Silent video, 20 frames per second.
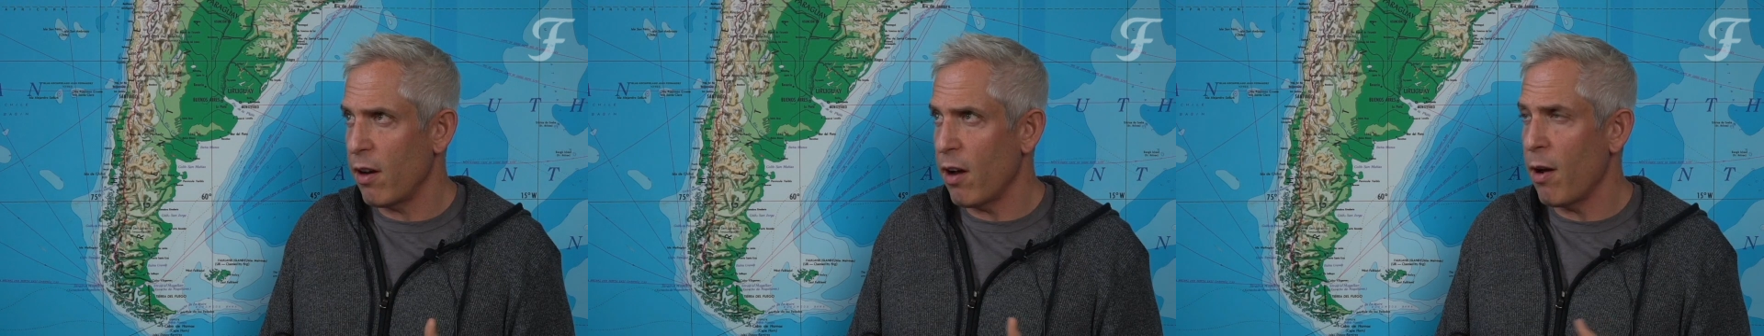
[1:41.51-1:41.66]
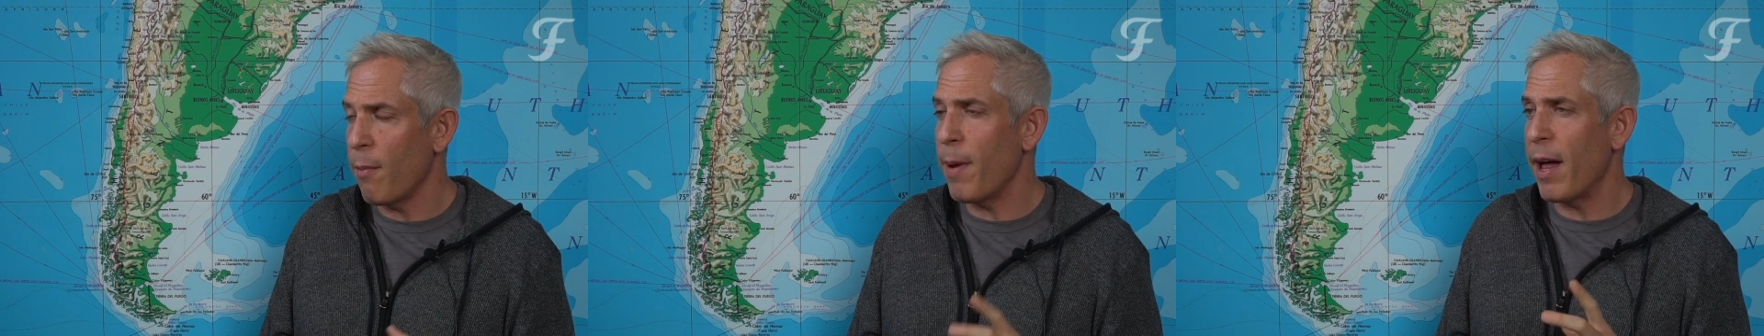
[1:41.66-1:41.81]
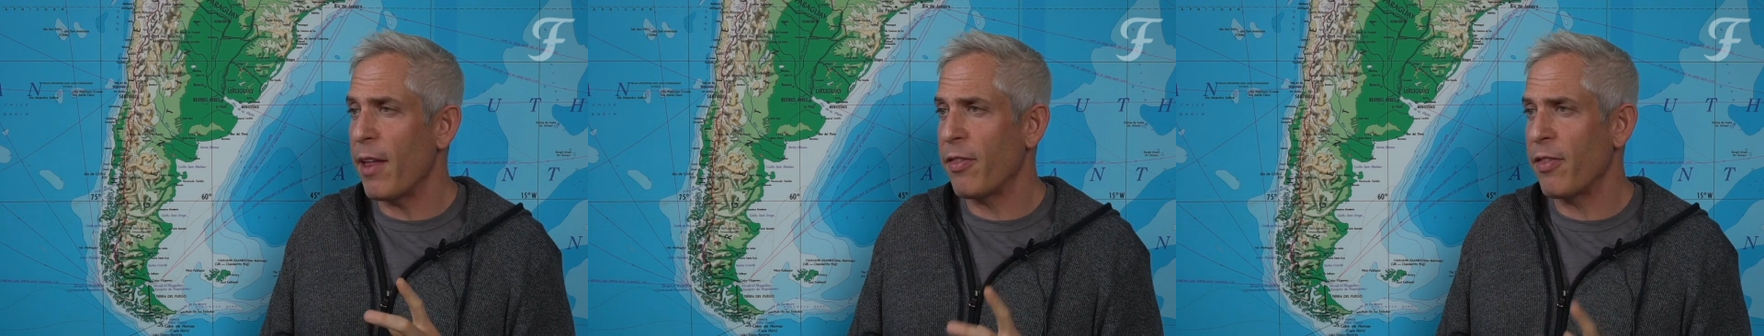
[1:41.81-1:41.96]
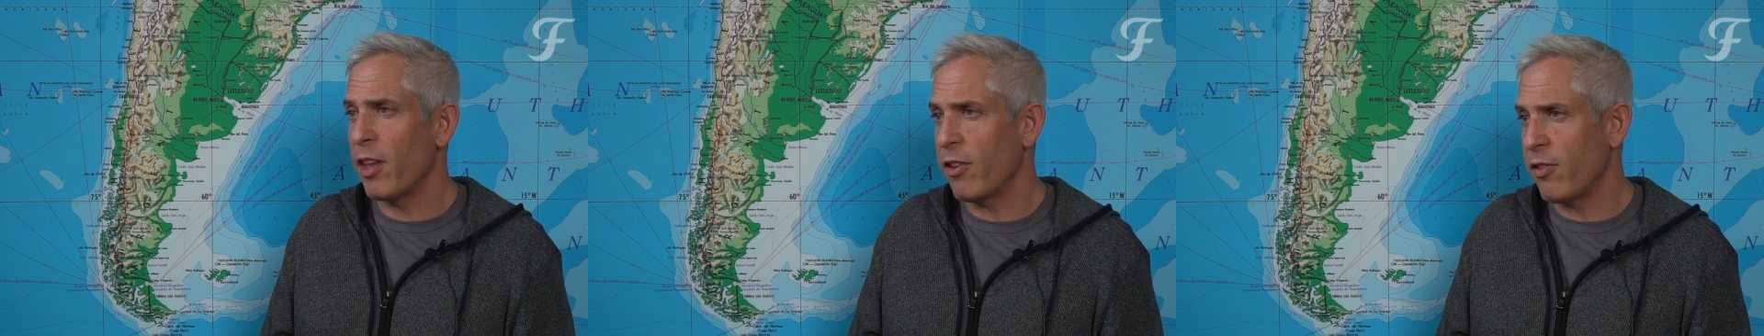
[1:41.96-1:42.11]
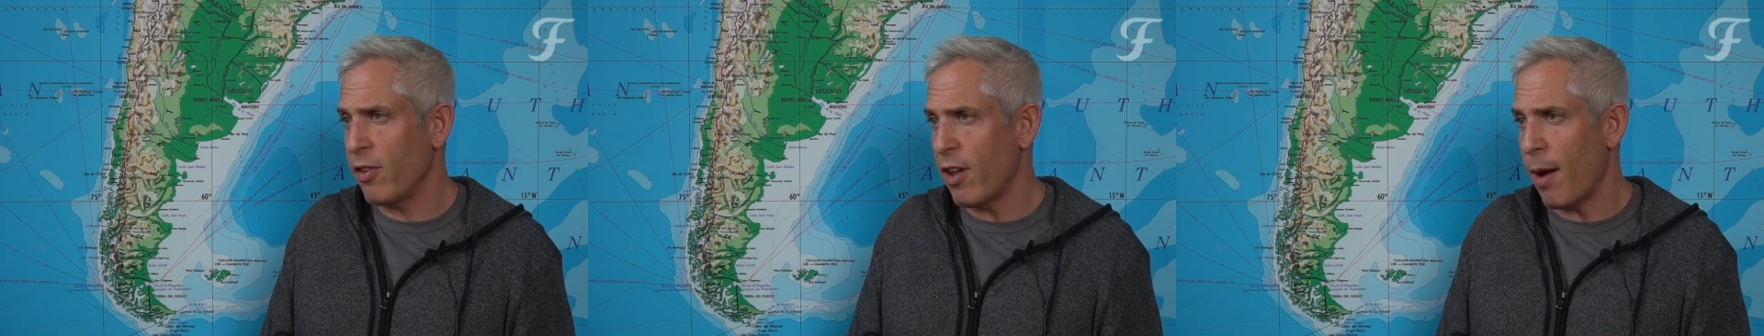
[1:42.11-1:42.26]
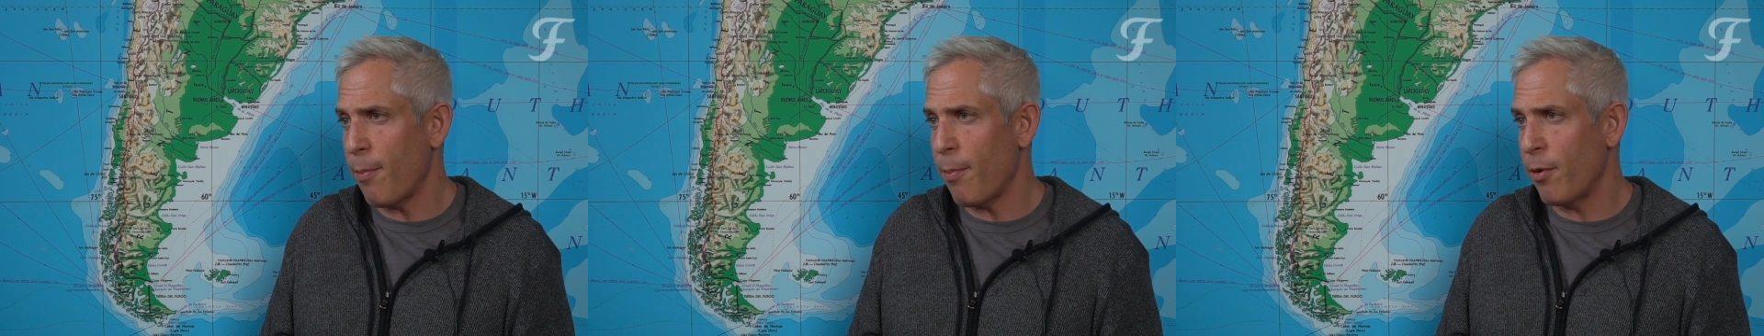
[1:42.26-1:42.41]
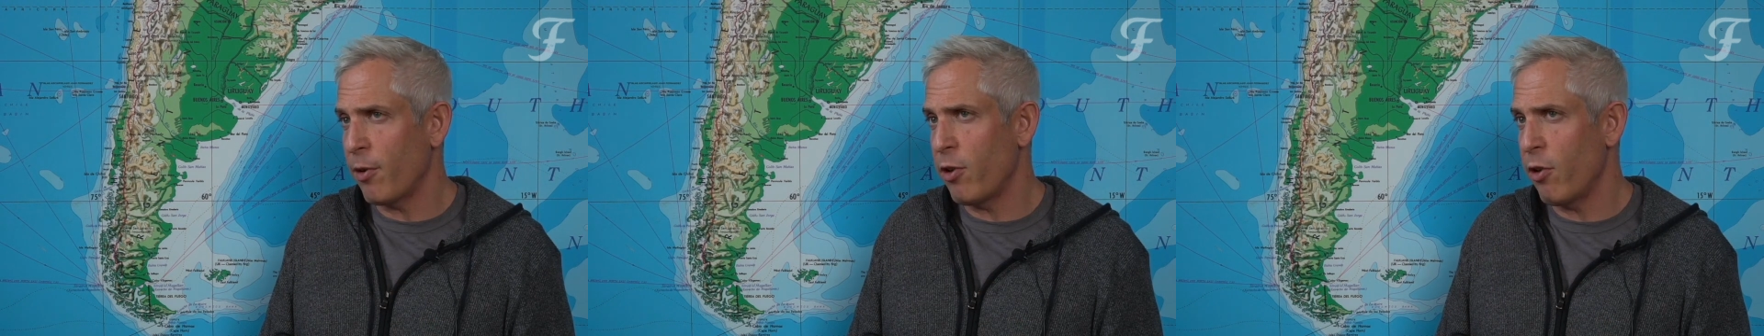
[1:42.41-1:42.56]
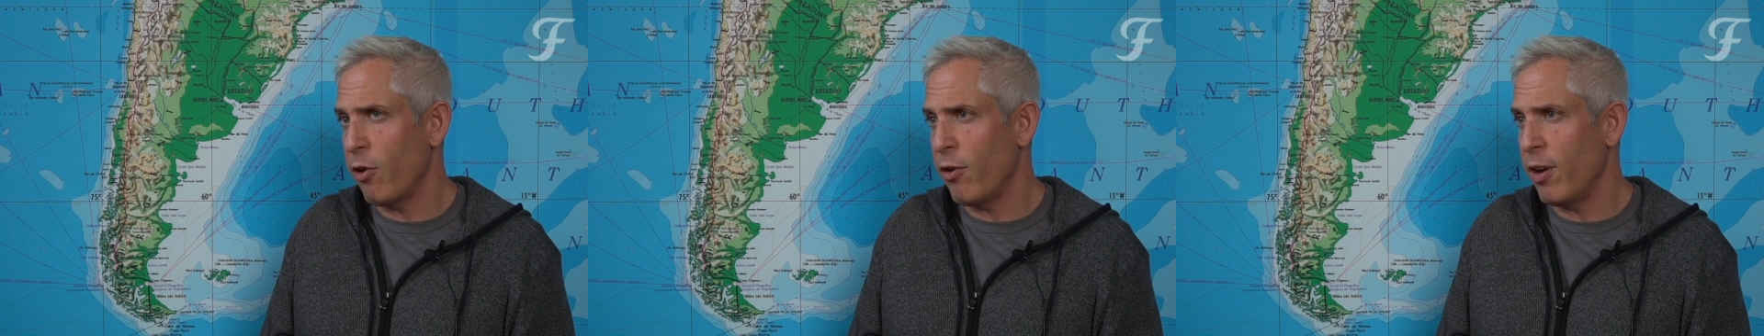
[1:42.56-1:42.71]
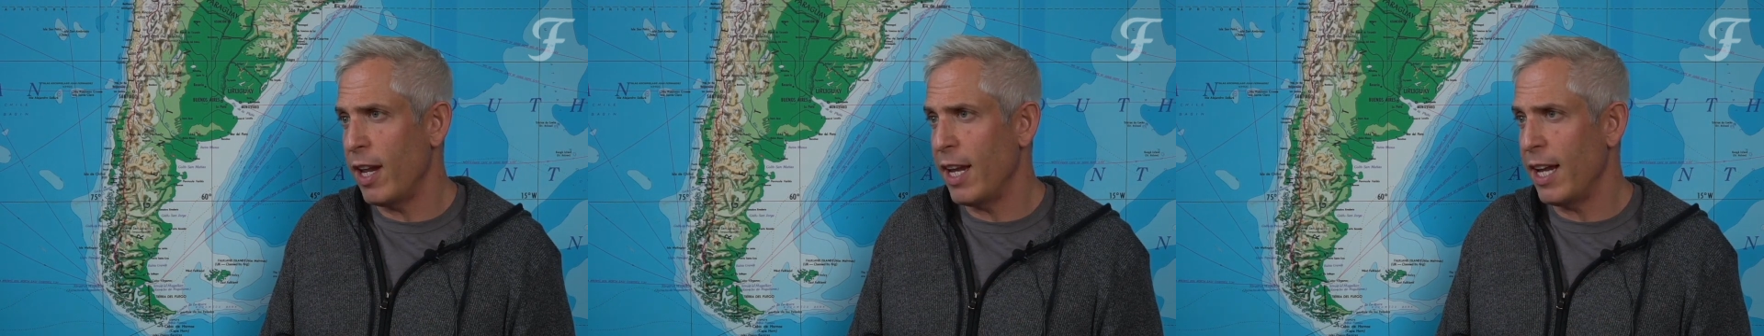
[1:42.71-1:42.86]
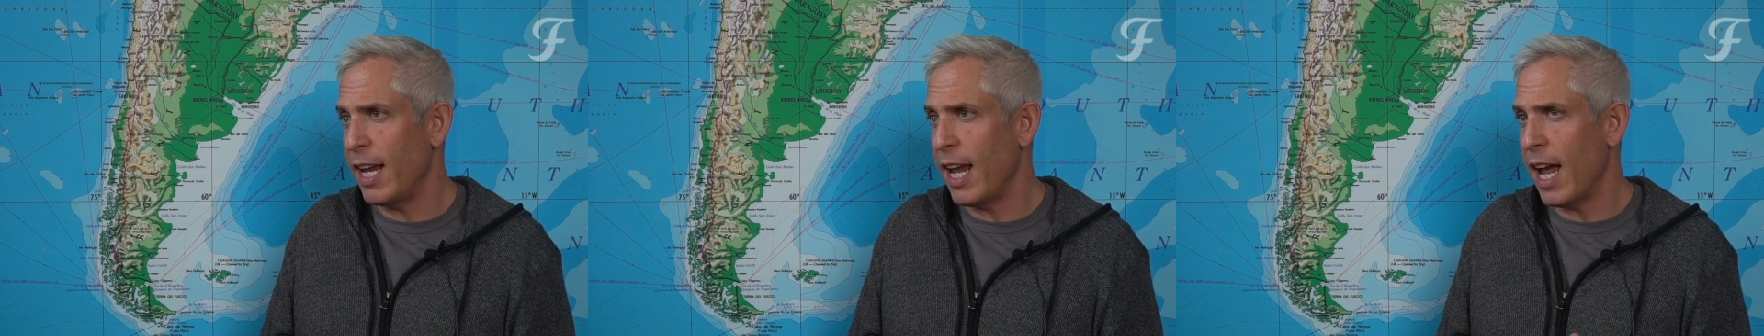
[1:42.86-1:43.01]
about this
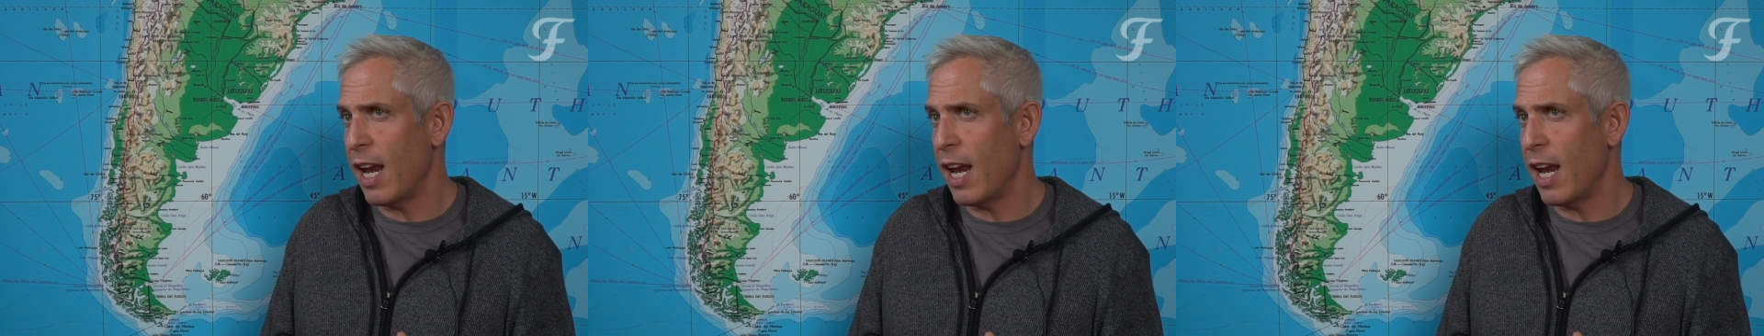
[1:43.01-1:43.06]
opportunity in